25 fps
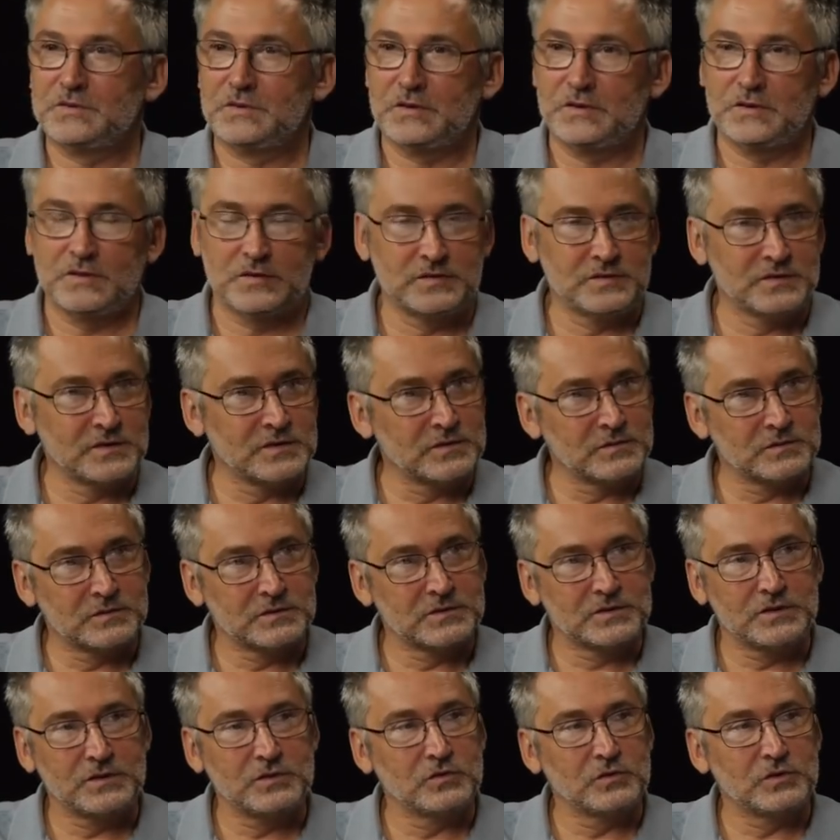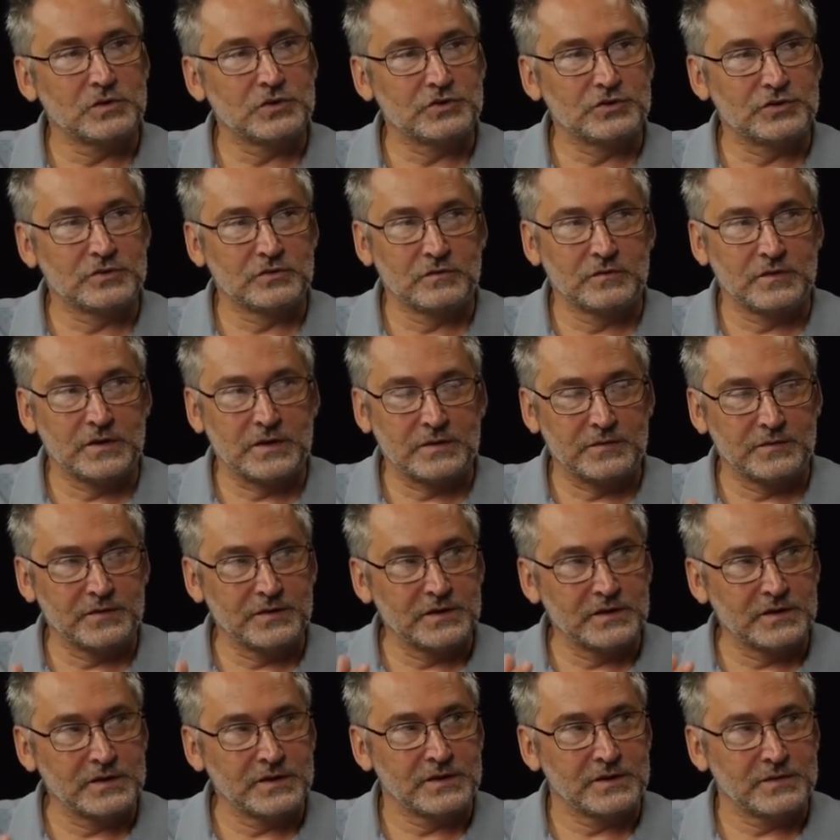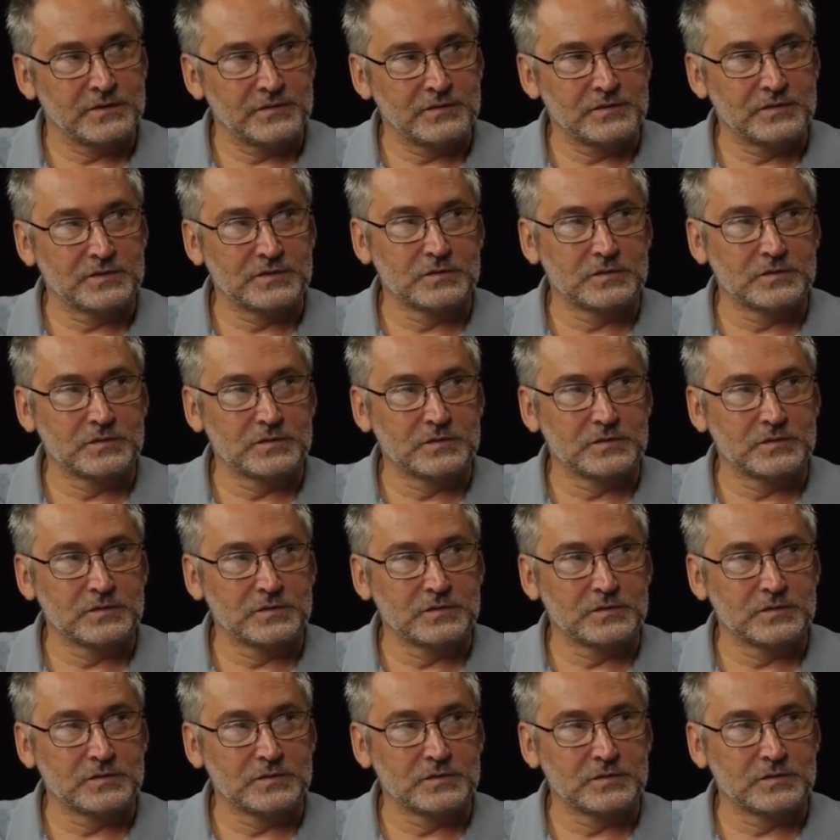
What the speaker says: It's a situation where we live,